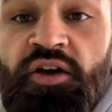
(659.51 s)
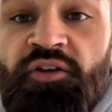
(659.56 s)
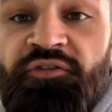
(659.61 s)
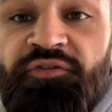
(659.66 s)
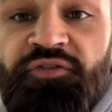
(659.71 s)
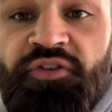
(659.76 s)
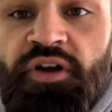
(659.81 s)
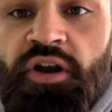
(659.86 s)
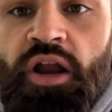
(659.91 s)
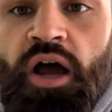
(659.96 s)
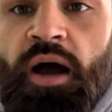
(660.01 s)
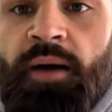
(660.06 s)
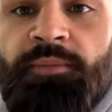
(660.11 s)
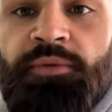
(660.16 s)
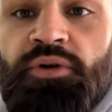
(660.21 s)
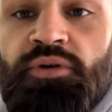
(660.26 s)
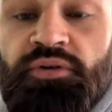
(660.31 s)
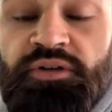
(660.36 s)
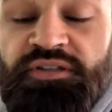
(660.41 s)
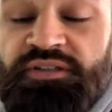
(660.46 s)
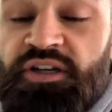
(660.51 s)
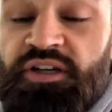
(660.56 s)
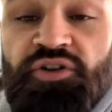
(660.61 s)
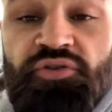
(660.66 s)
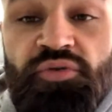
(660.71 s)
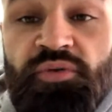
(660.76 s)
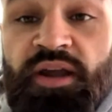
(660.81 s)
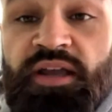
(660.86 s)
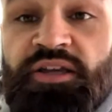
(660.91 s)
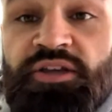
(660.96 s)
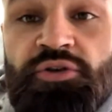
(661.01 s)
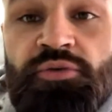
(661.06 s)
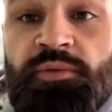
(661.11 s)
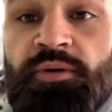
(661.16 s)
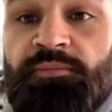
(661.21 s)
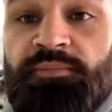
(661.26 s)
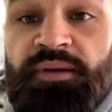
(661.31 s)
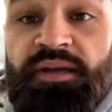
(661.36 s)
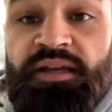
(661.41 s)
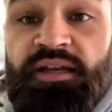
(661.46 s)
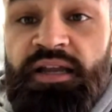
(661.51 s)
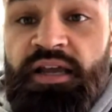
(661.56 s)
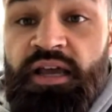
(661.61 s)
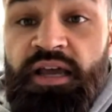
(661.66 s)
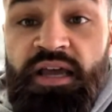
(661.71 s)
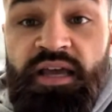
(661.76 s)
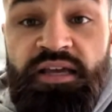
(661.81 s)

phenomenal. He's a great human being.